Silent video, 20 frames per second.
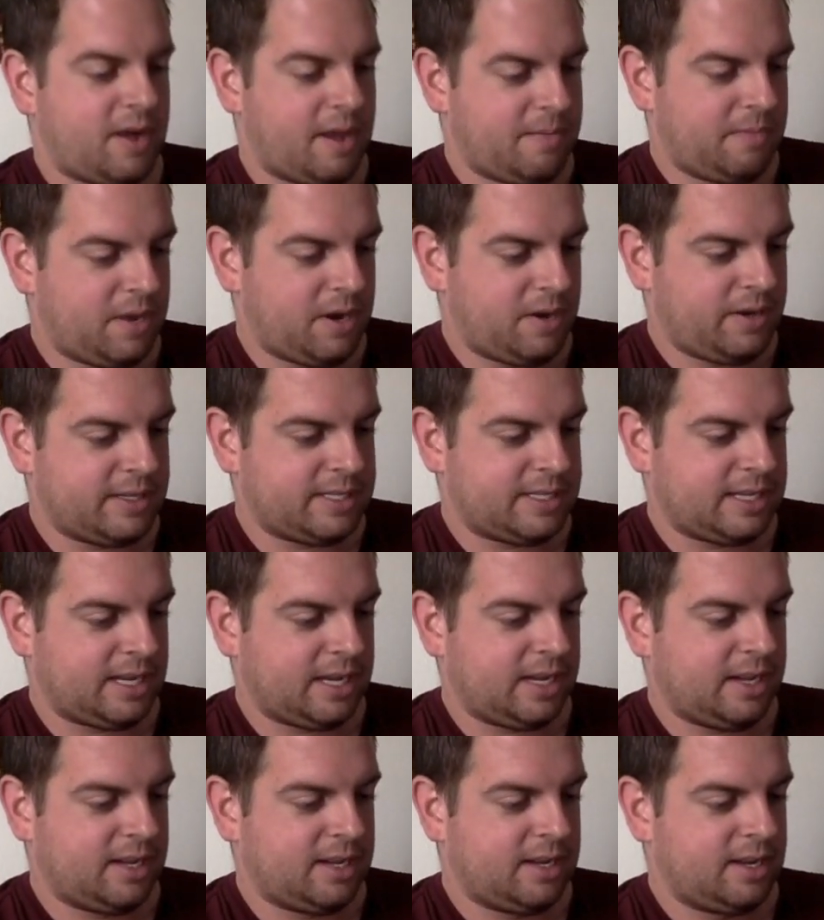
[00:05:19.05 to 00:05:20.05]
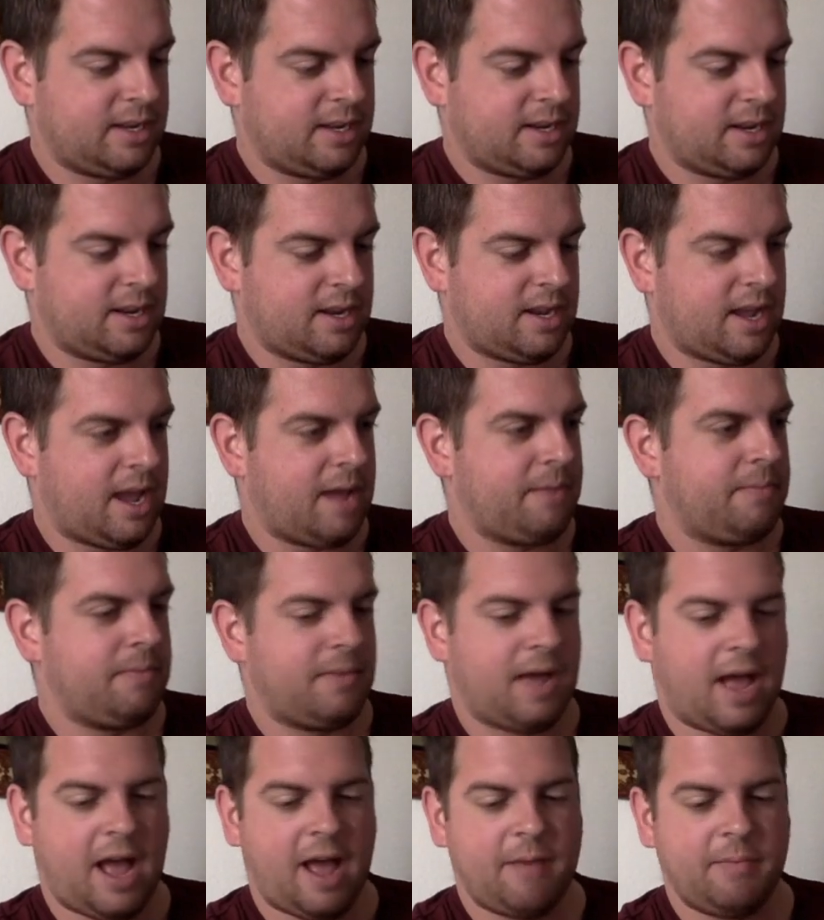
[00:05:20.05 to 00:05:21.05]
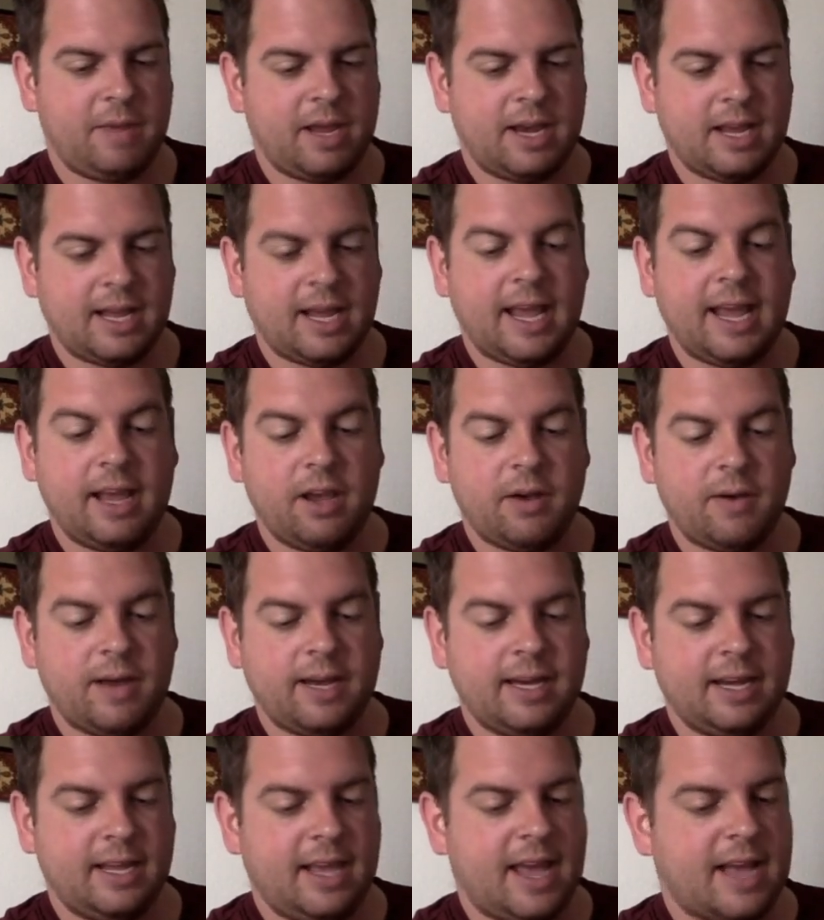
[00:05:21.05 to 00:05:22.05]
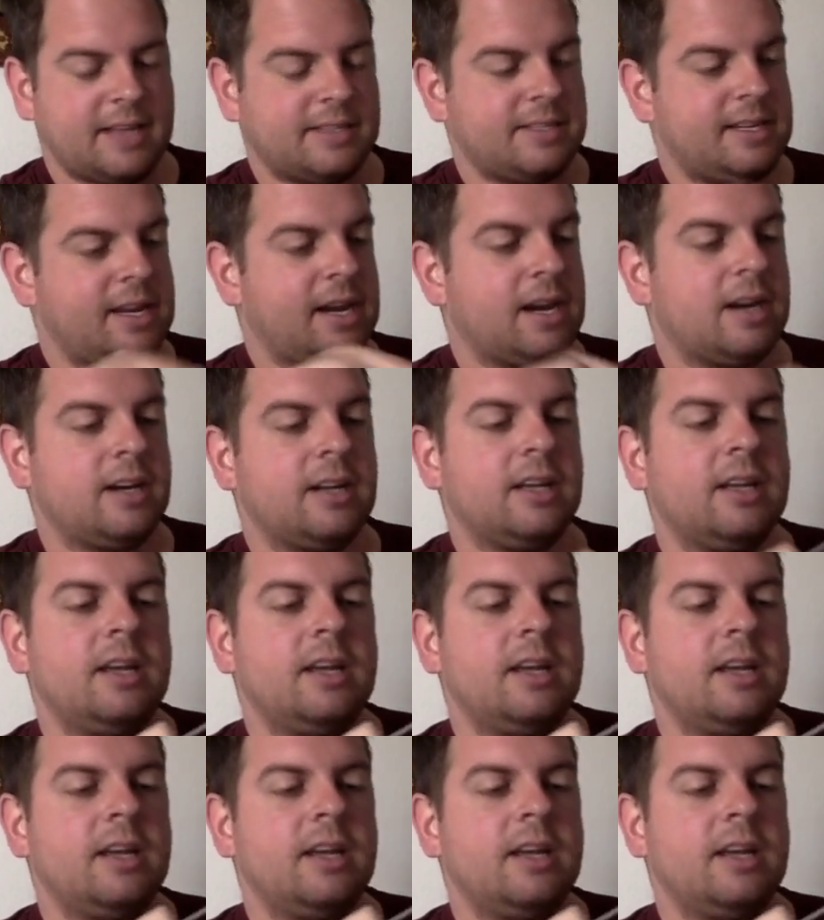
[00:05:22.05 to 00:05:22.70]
I'm noticing, I'm gonna go ahead and guess here.